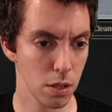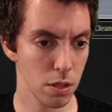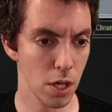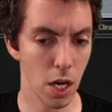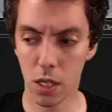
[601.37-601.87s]

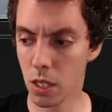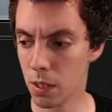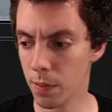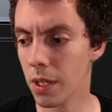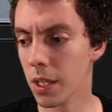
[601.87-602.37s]
You know
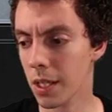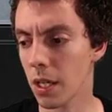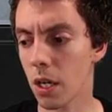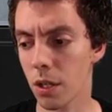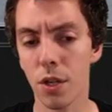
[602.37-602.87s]
nothing but a
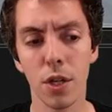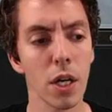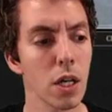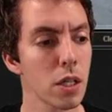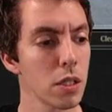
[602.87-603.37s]
Karn
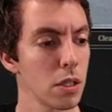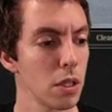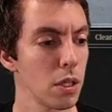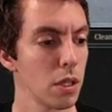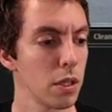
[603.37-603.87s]
dog.
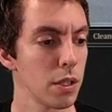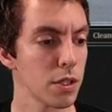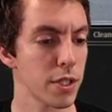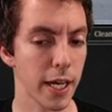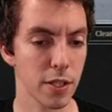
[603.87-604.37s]

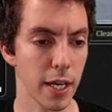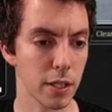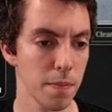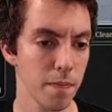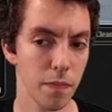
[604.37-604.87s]
Sack
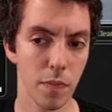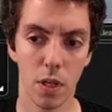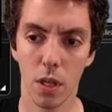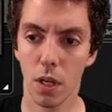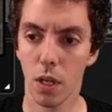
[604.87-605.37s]
Sanctum.
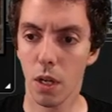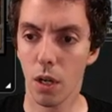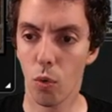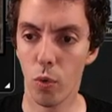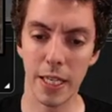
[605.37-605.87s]

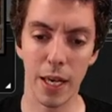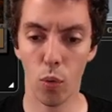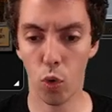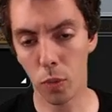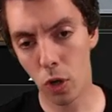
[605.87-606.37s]
We can get
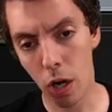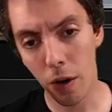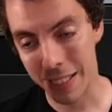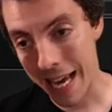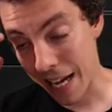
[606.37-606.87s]
Wurmcoil
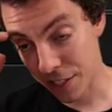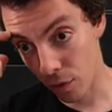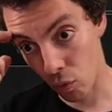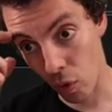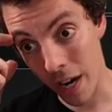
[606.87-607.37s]
and cast it
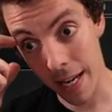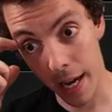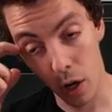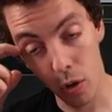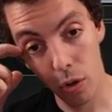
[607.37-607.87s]
right
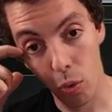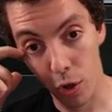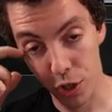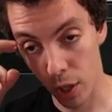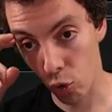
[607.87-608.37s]
now, or
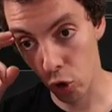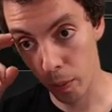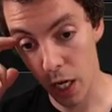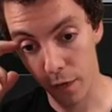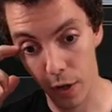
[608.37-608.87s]
just get
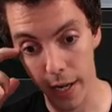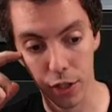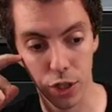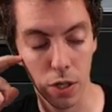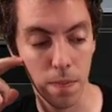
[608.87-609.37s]
Ulamog for next
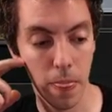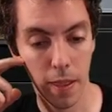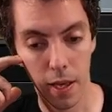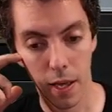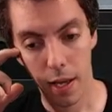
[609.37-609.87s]
turn.
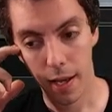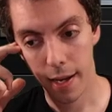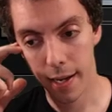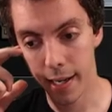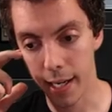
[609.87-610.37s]

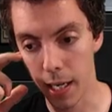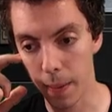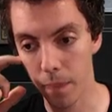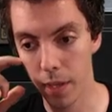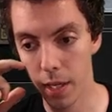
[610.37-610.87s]

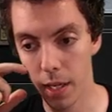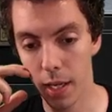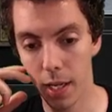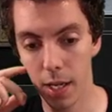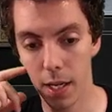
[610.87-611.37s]
Um,
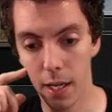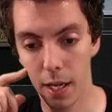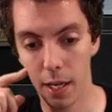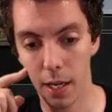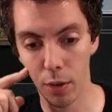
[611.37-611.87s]

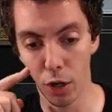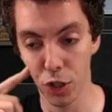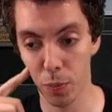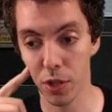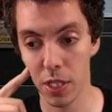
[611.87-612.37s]
we could also
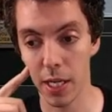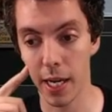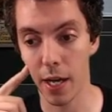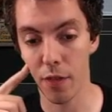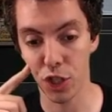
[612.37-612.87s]
put the
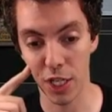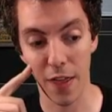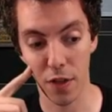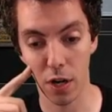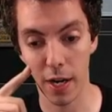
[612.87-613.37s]
uh, the
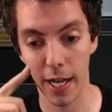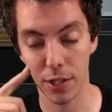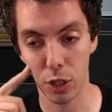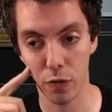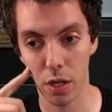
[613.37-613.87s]
Jegantha in our hands,
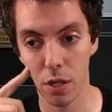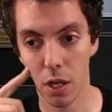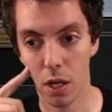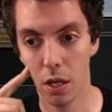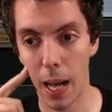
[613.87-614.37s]
too, then.
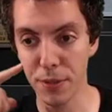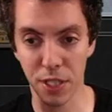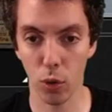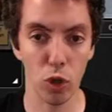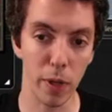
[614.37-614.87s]
I'm just
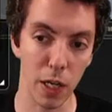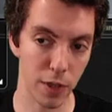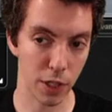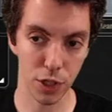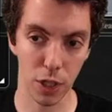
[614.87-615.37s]
going to get Ulamog for
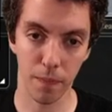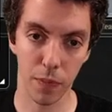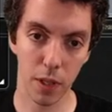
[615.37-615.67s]
next turn.